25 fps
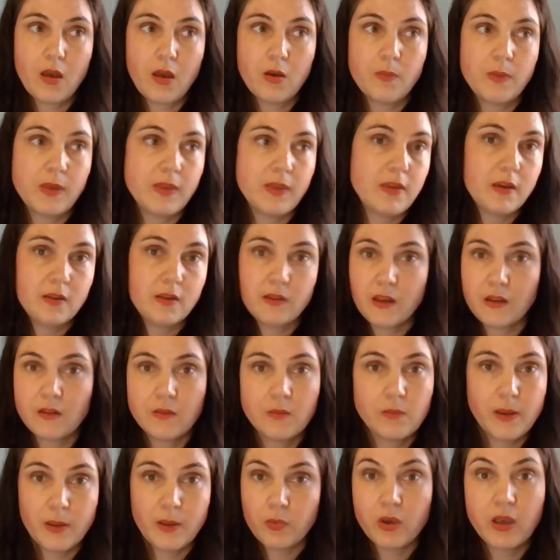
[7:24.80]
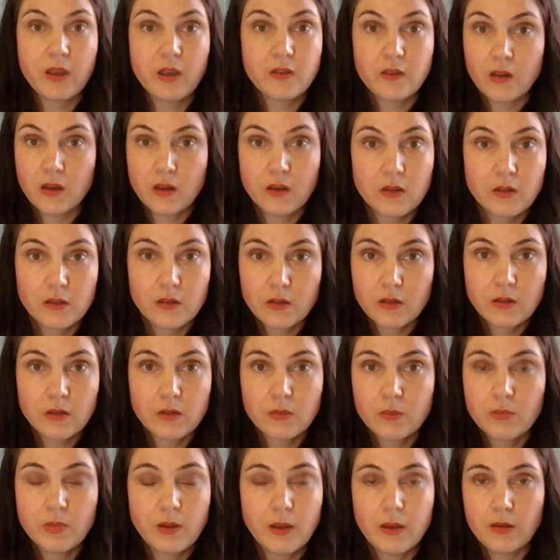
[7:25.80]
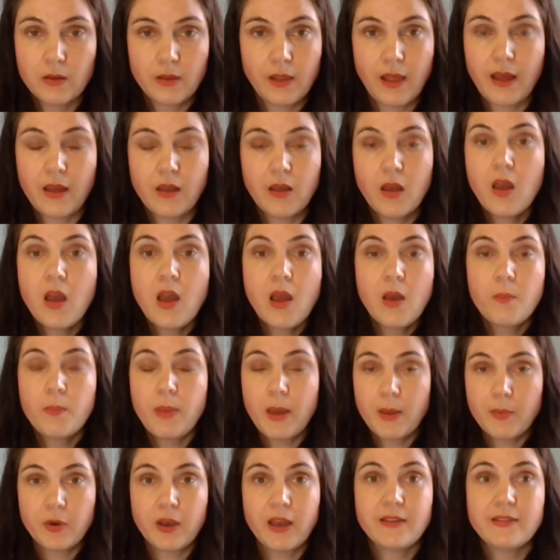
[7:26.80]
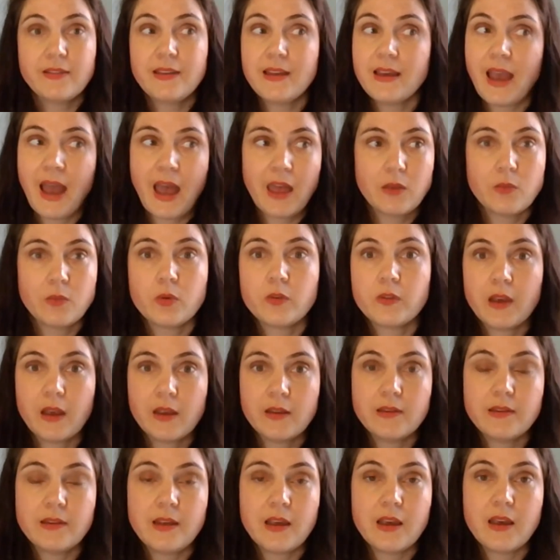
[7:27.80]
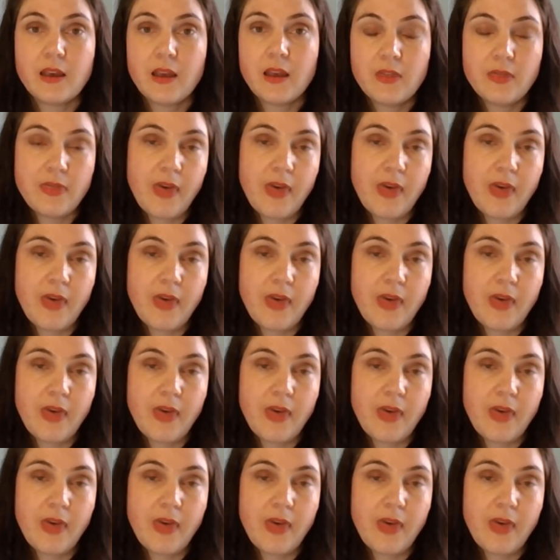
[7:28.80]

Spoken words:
people get sick. Like, people get sick, animals get sick.